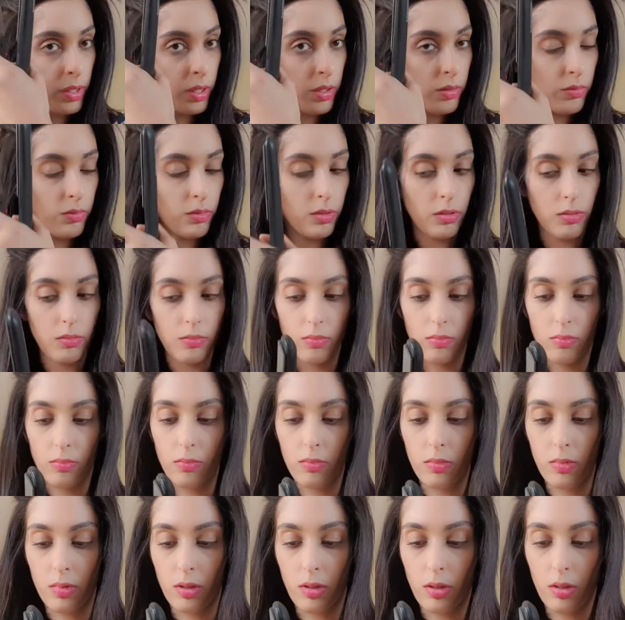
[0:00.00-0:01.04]
have
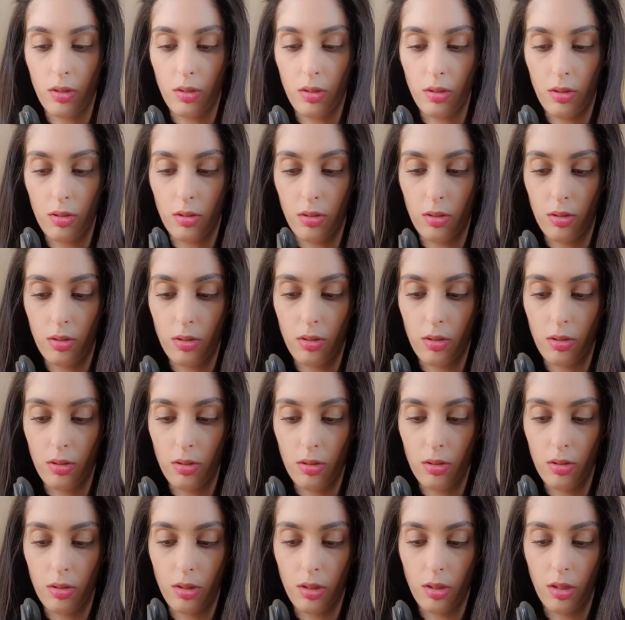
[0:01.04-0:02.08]
I'm
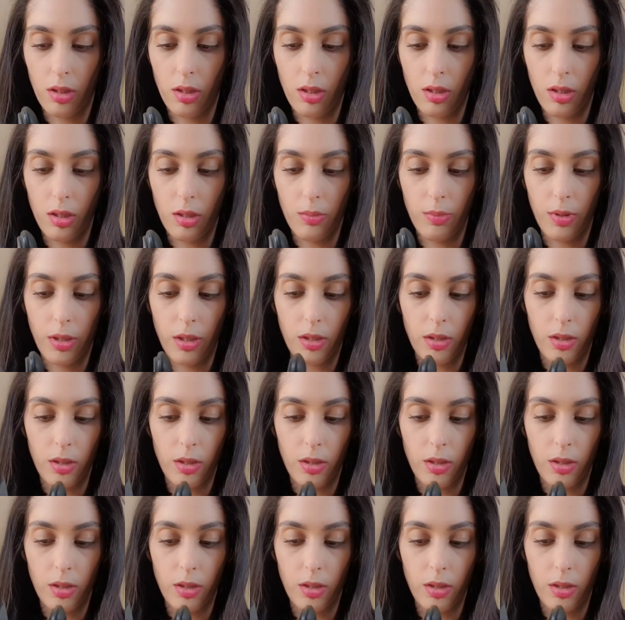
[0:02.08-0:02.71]
not